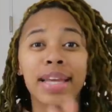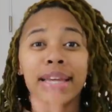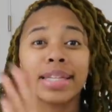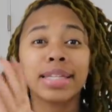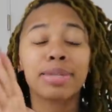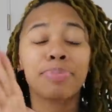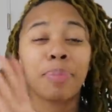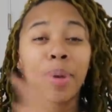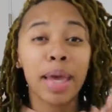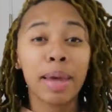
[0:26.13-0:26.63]

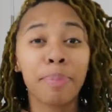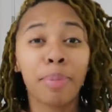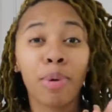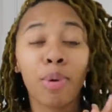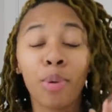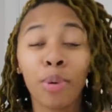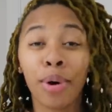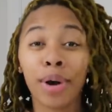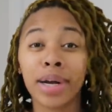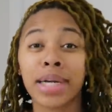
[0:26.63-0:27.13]
these people
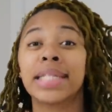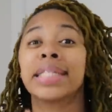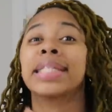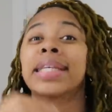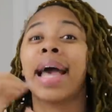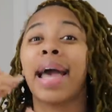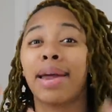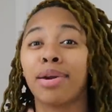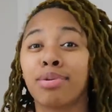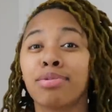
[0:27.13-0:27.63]
who are
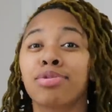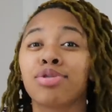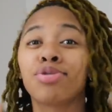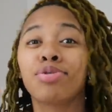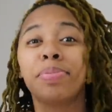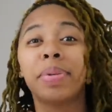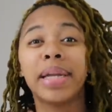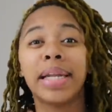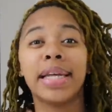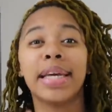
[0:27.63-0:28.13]
entitled
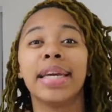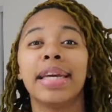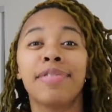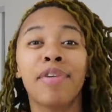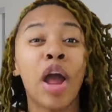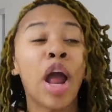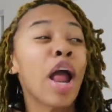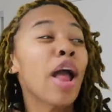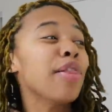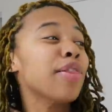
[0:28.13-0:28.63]
to
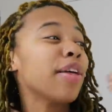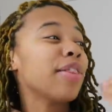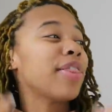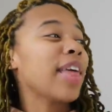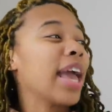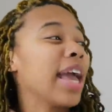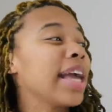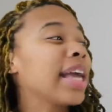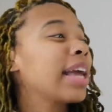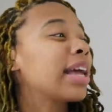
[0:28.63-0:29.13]
believe that
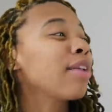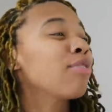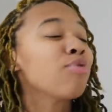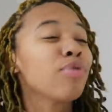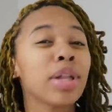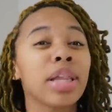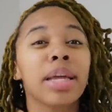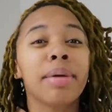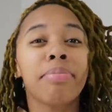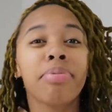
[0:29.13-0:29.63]
they can
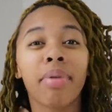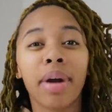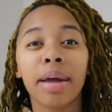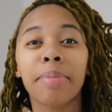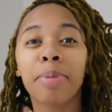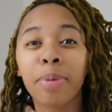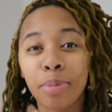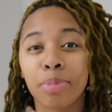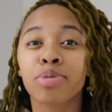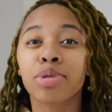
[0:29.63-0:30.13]
really
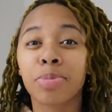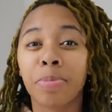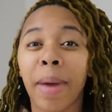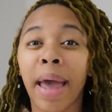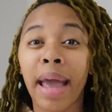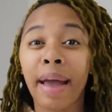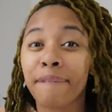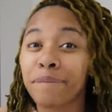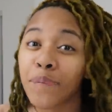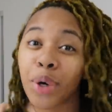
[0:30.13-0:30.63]
break people's
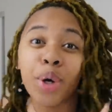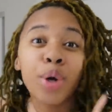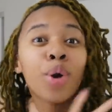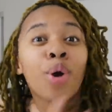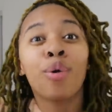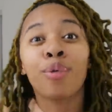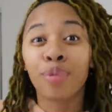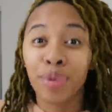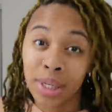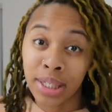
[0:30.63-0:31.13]
bank for
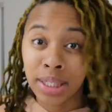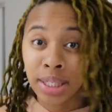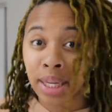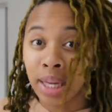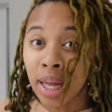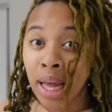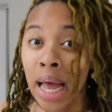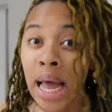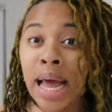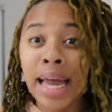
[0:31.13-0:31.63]
no
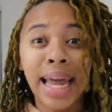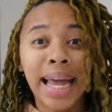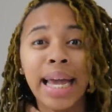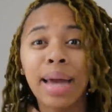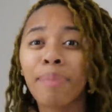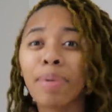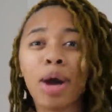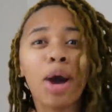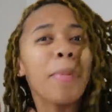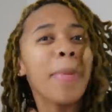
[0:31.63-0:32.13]
reason. Like,
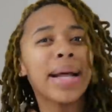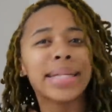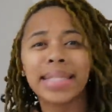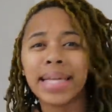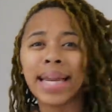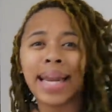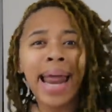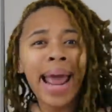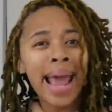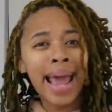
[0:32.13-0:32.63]
can we go back
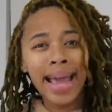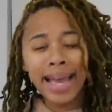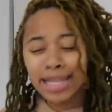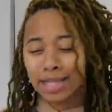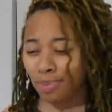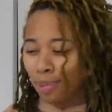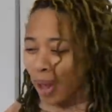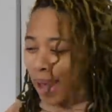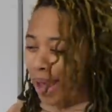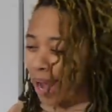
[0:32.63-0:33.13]
to the
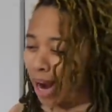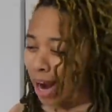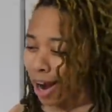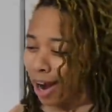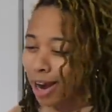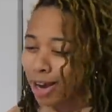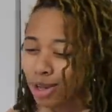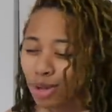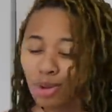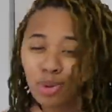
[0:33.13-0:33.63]
days where
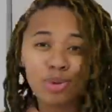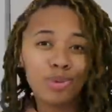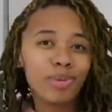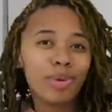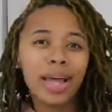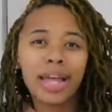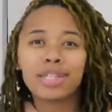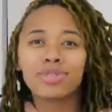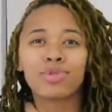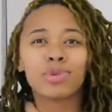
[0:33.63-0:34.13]

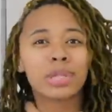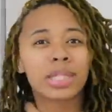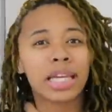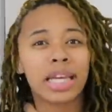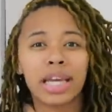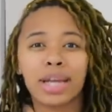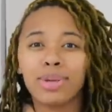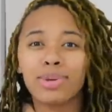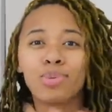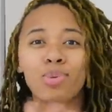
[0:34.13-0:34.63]
it's
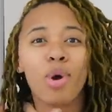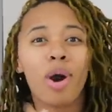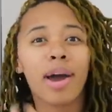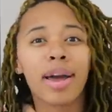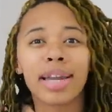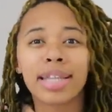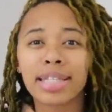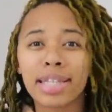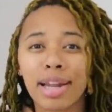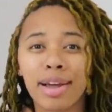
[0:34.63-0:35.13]
routine. You
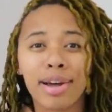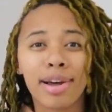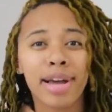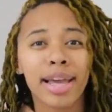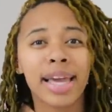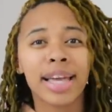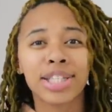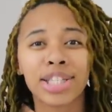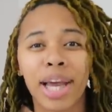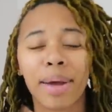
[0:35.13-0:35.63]
walk in the
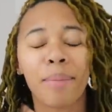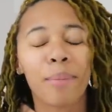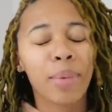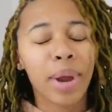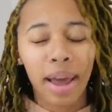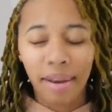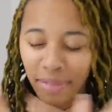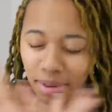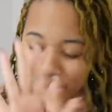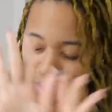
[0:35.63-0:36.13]
salon, get your,
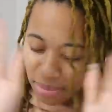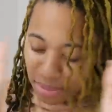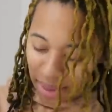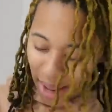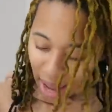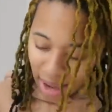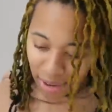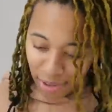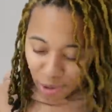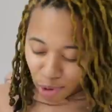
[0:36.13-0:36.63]
whatever.
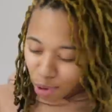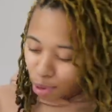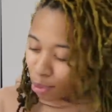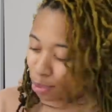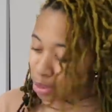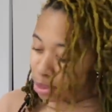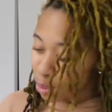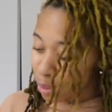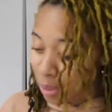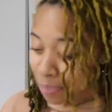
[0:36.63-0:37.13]
Not even gonna
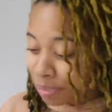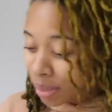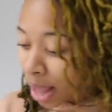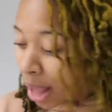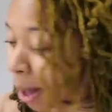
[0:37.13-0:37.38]
go into it.